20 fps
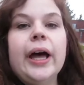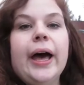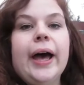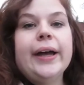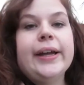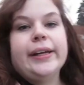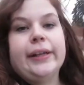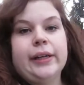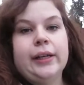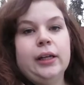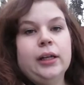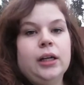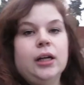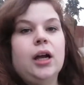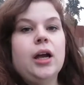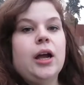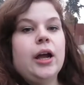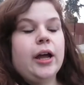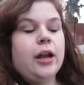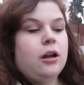I,
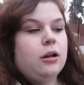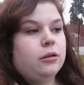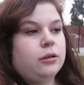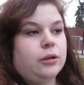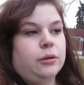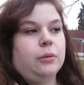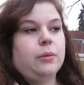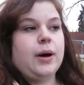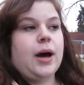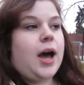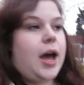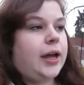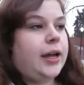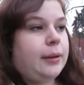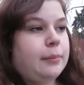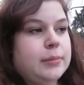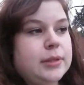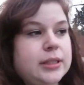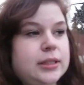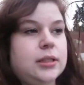I don't know why
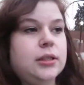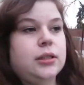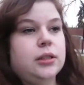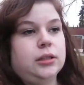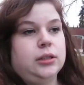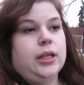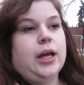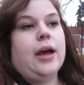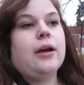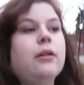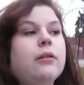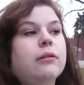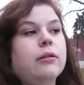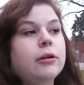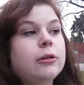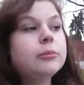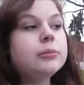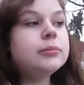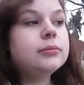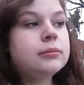I'm still in that
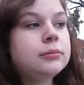group.